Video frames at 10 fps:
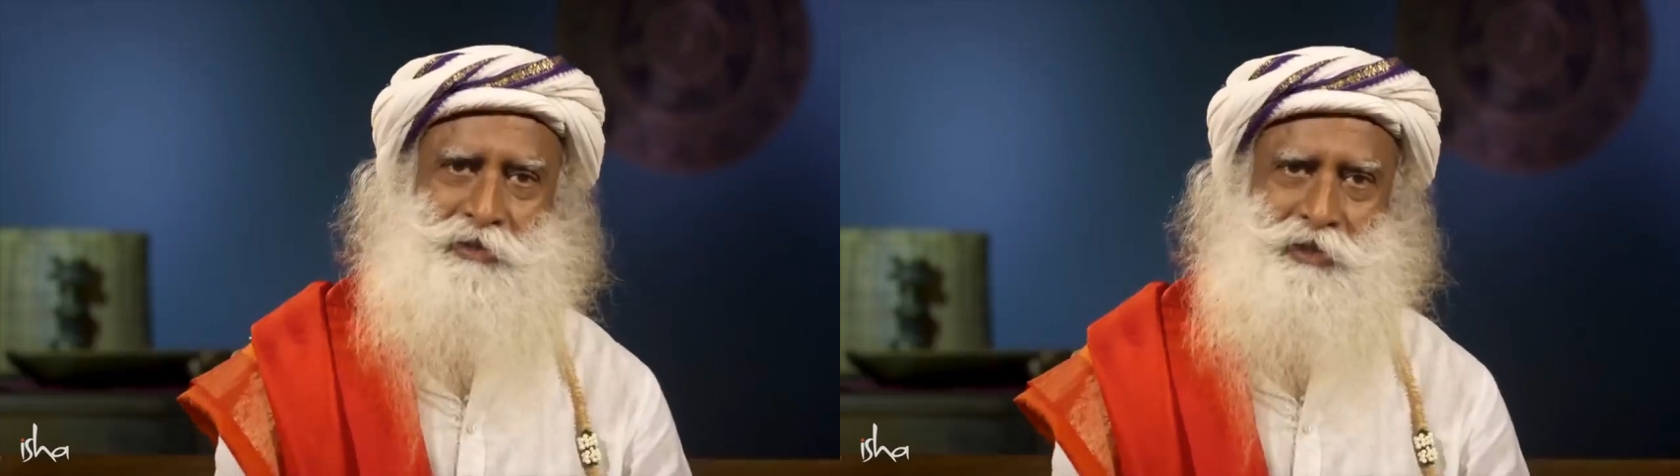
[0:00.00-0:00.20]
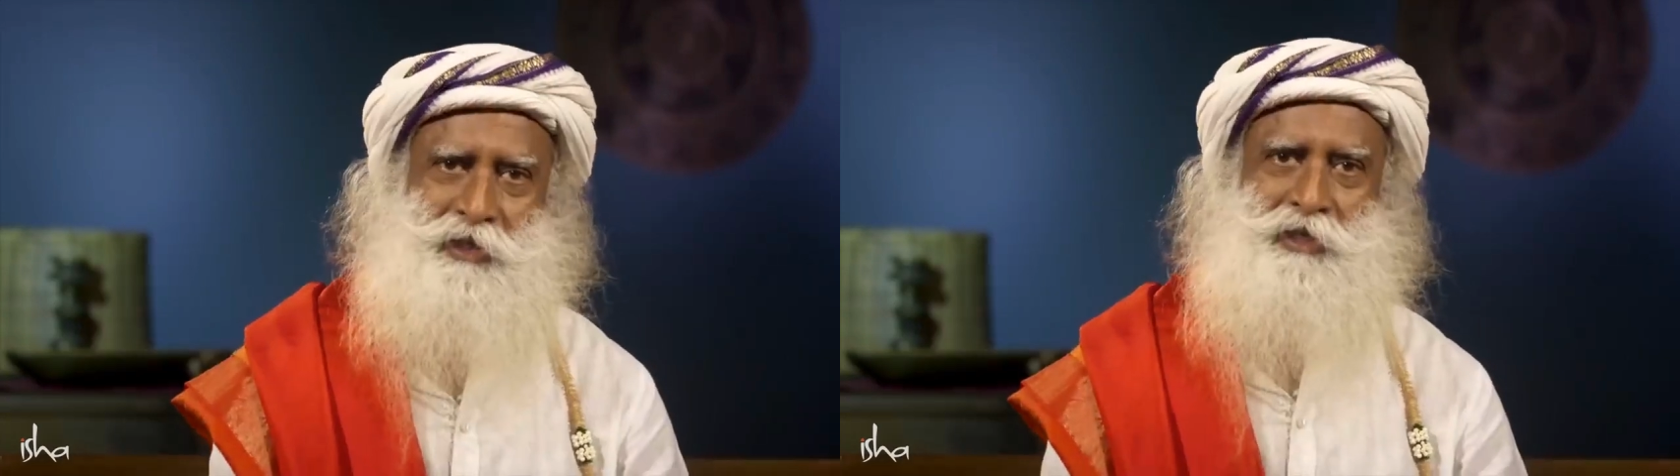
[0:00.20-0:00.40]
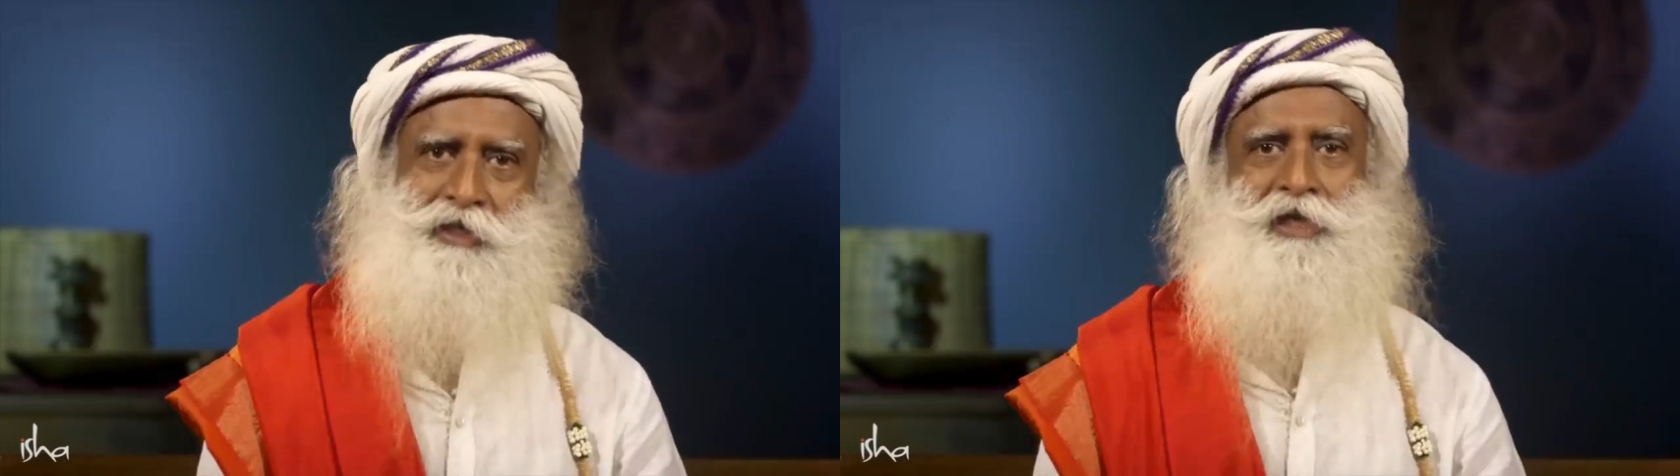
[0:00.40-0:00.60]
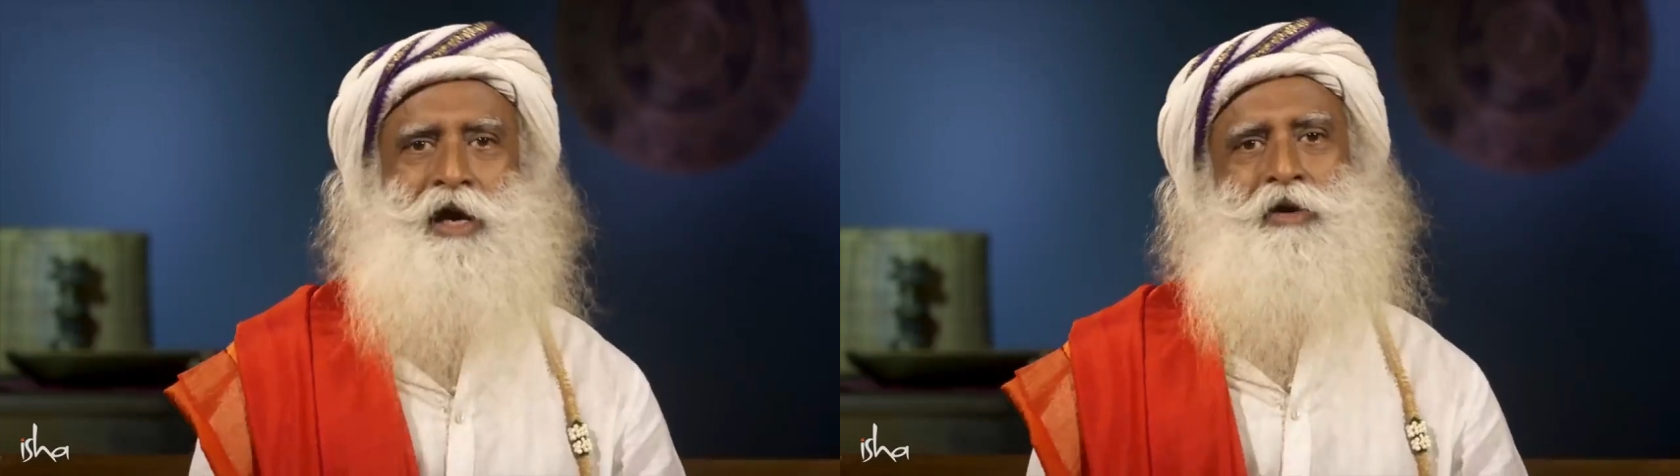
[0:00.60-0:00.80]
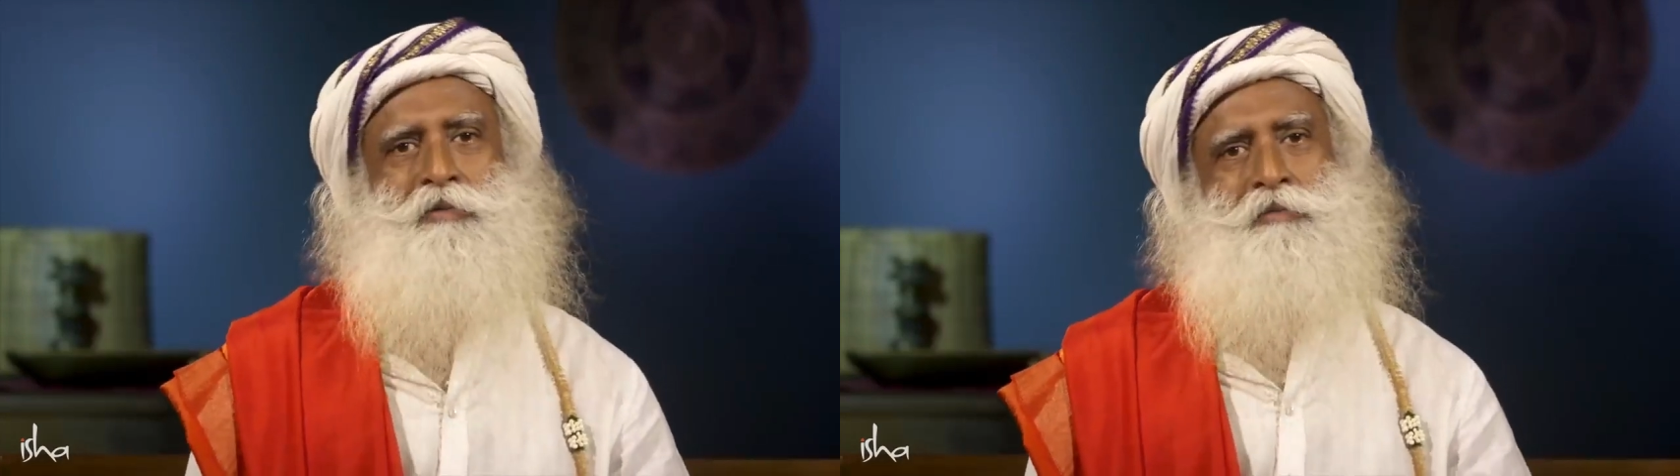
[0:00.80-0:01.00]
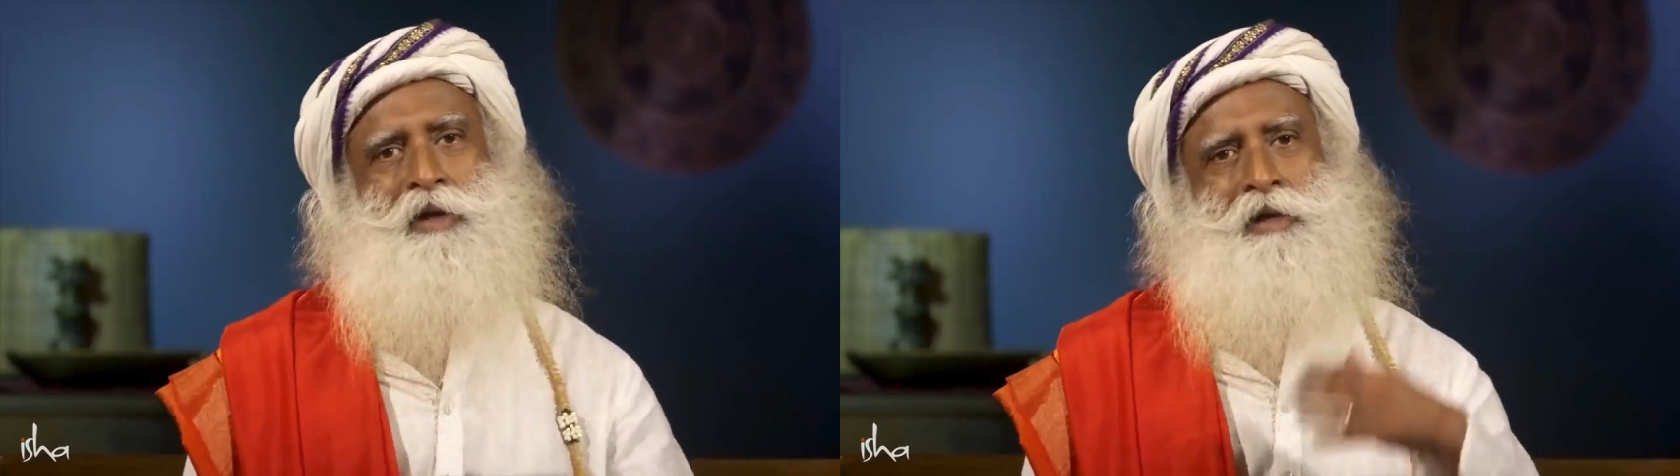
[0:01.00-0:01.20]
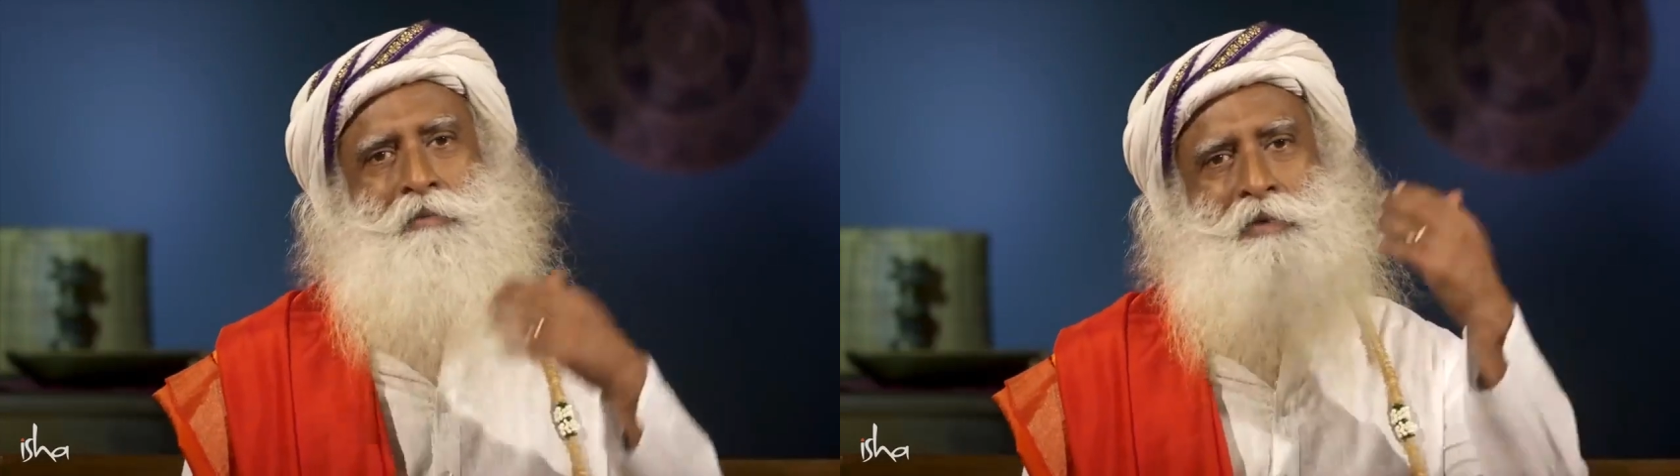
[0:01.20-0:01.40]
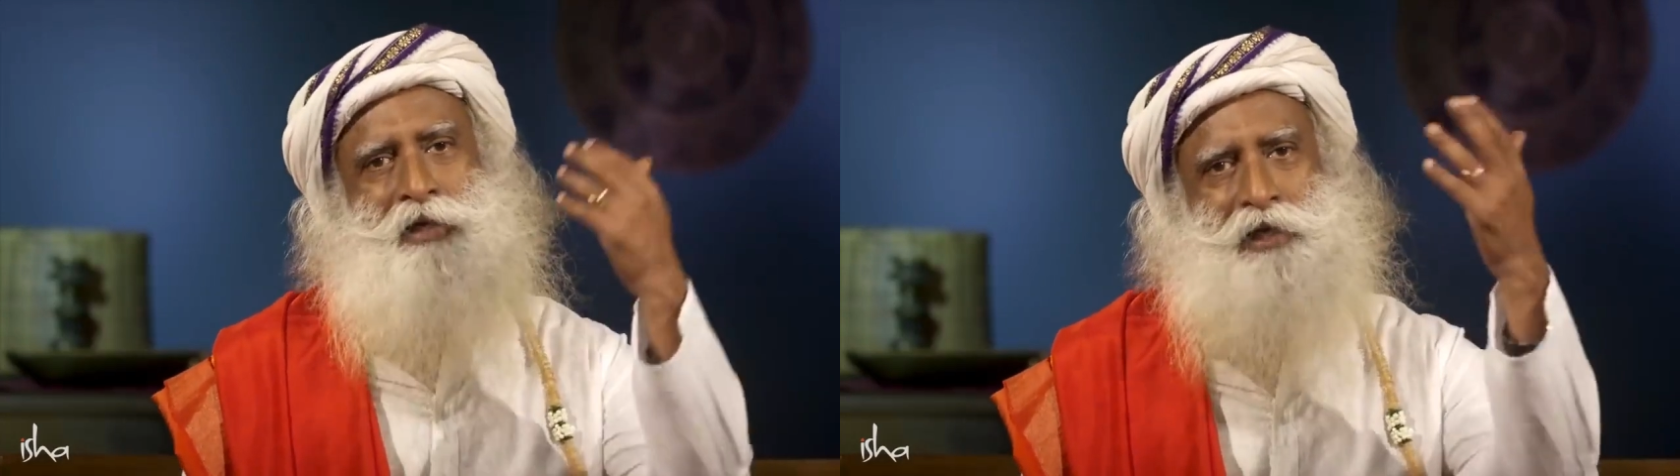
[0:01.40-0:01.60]
in the town
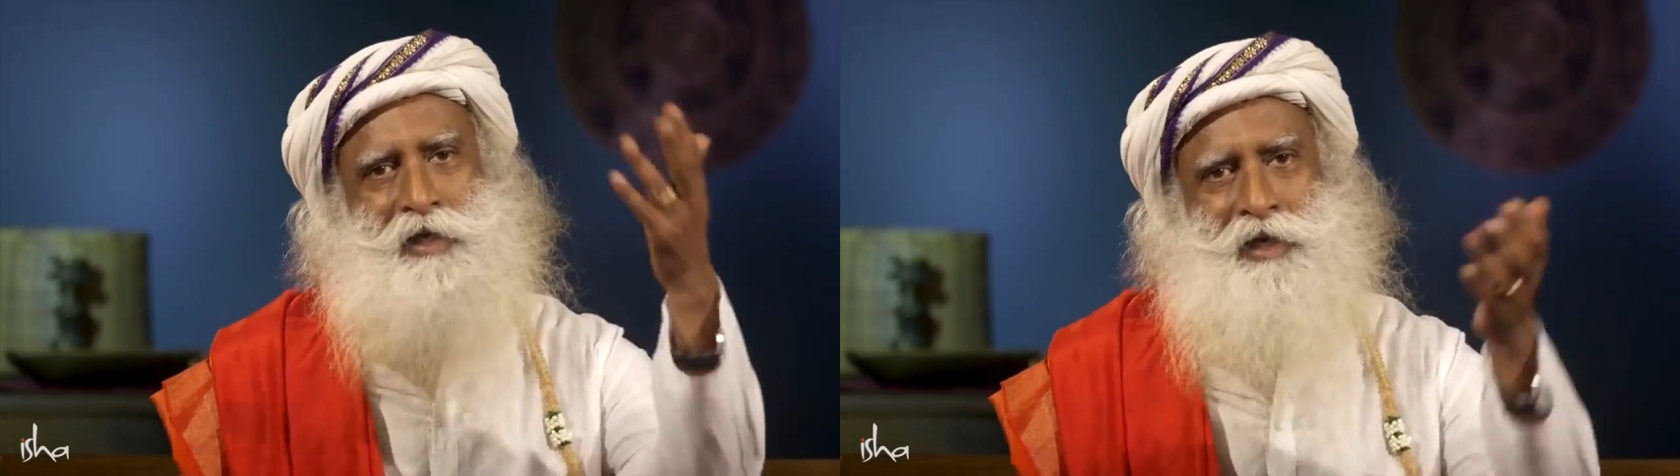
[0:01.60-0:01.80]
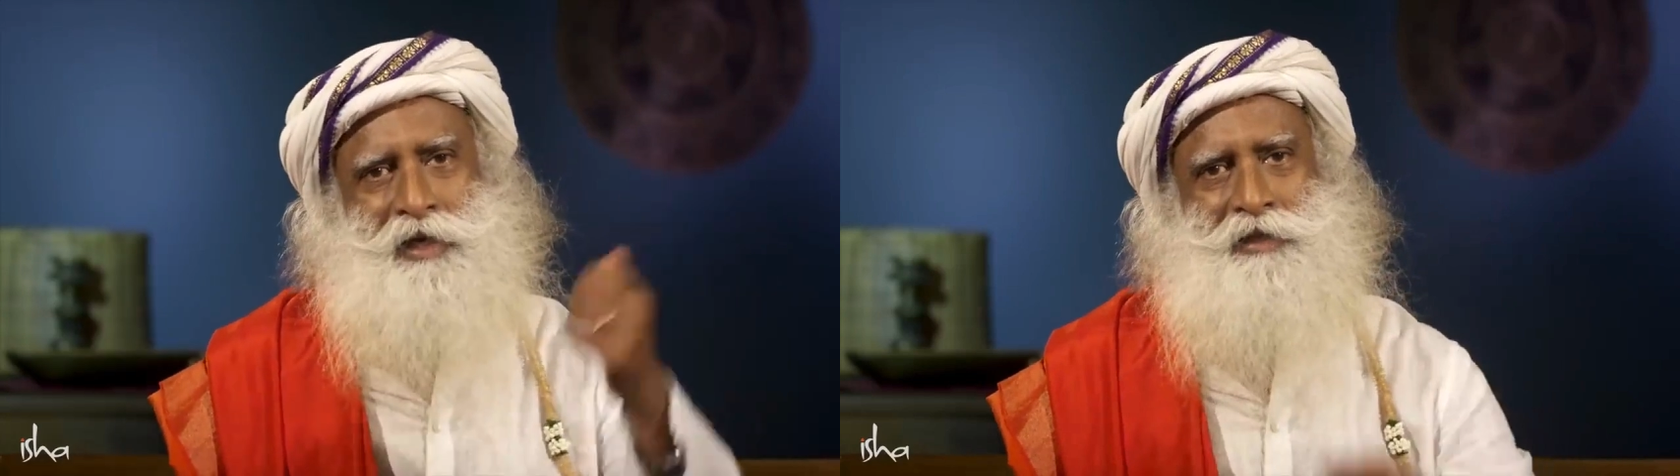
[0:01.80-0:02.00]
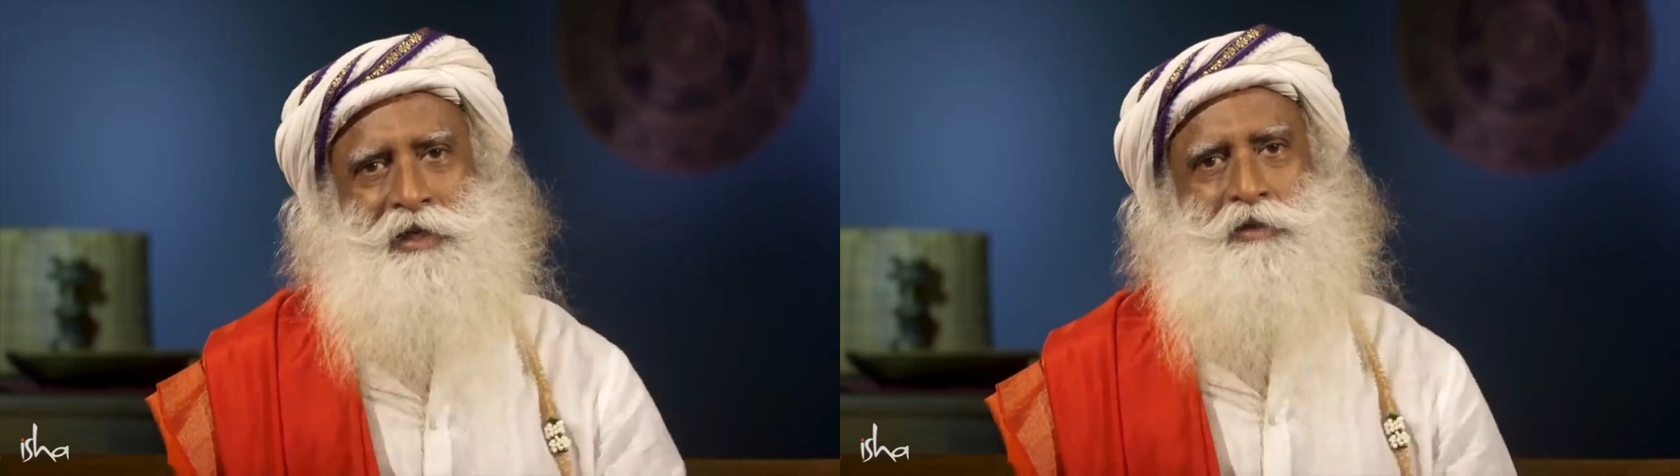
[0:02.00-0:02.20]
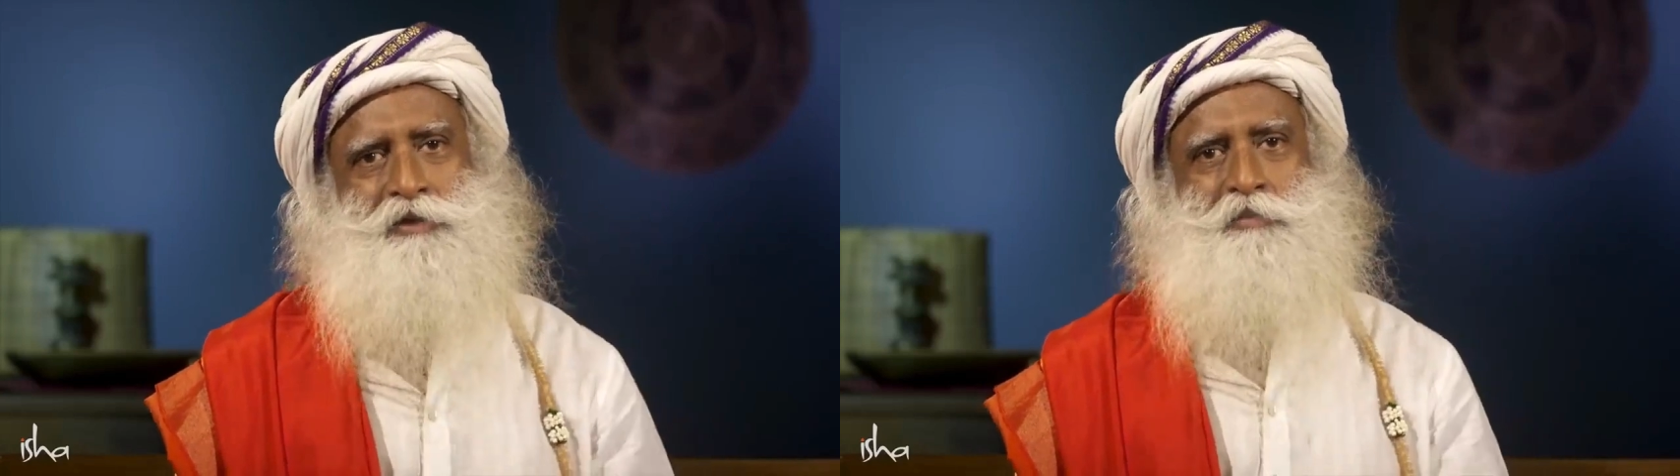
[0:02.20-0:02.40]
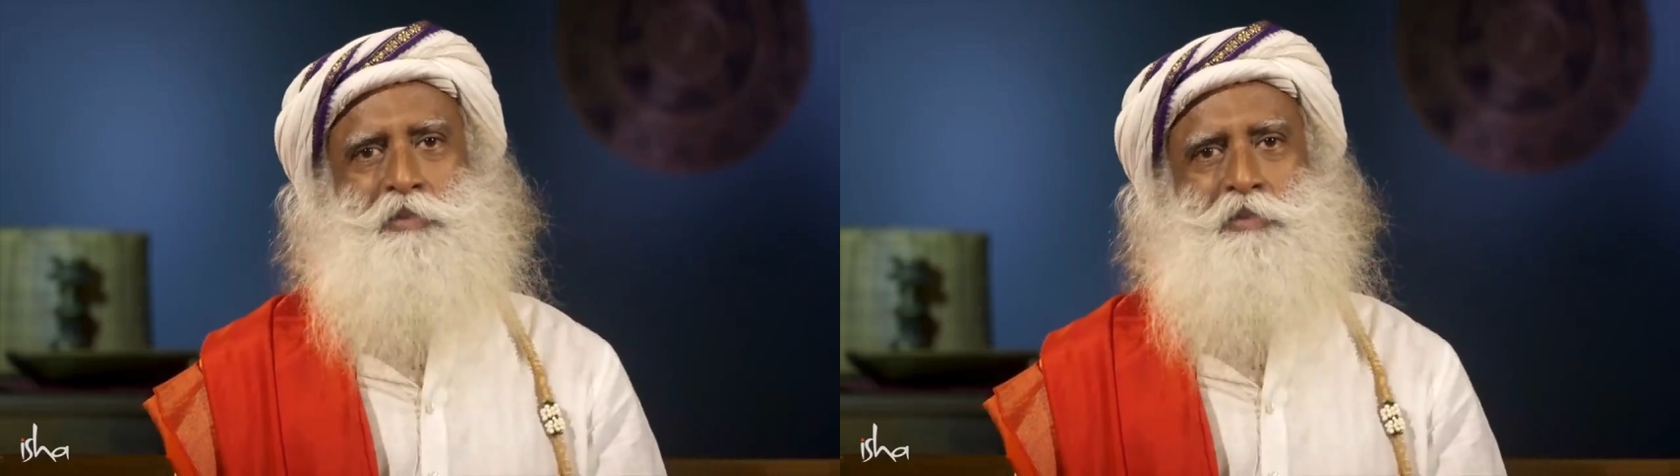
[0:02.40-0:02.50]
meeting 1,000